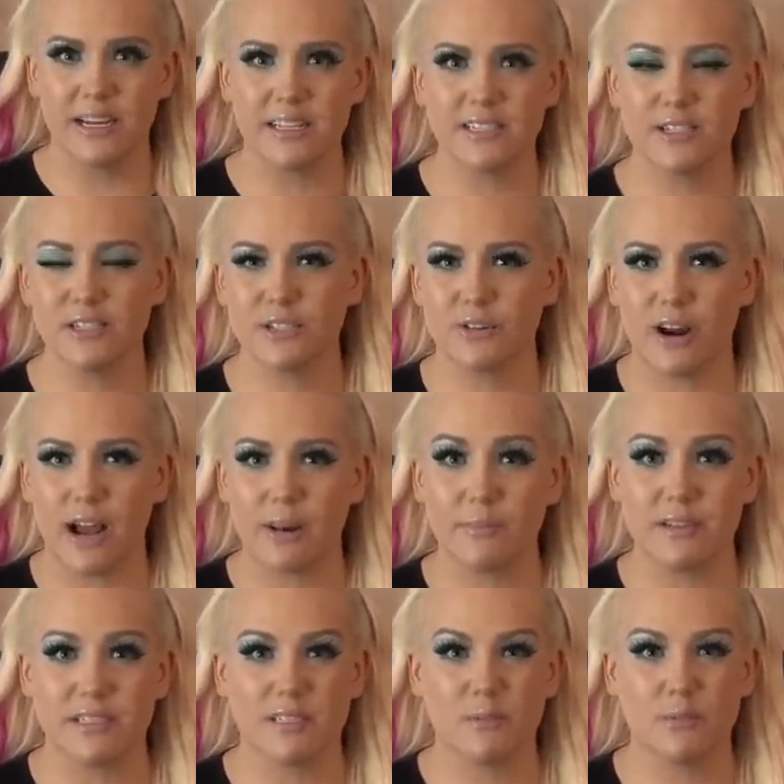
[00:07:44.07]
It's described
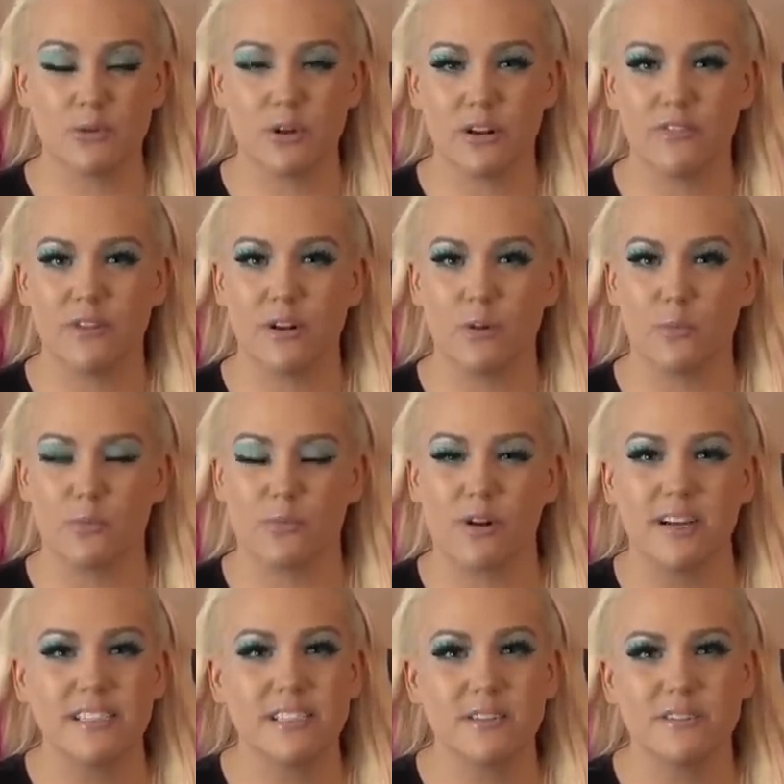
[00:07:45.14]
as some sort of an
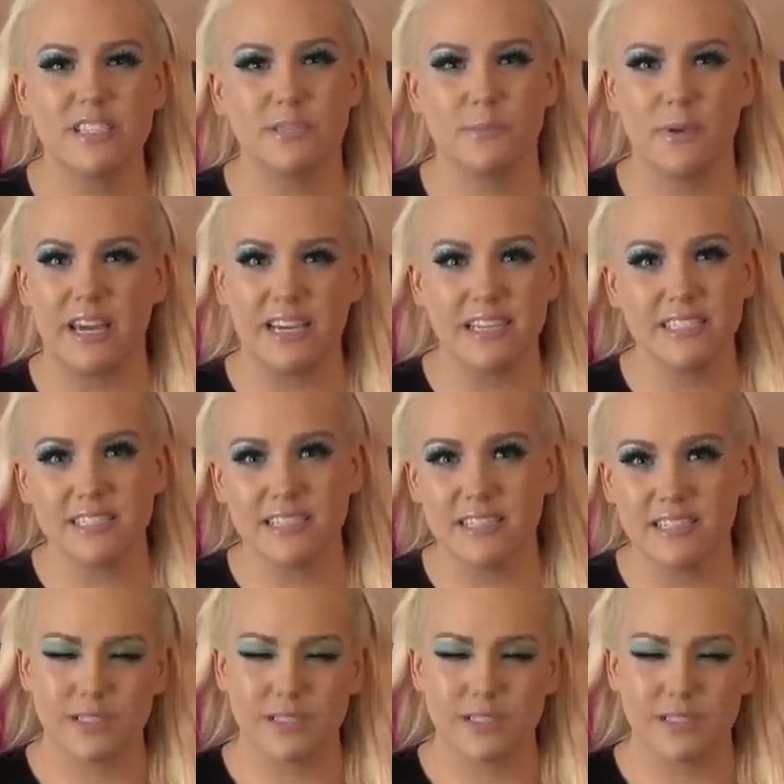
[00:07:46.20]
oppressive space.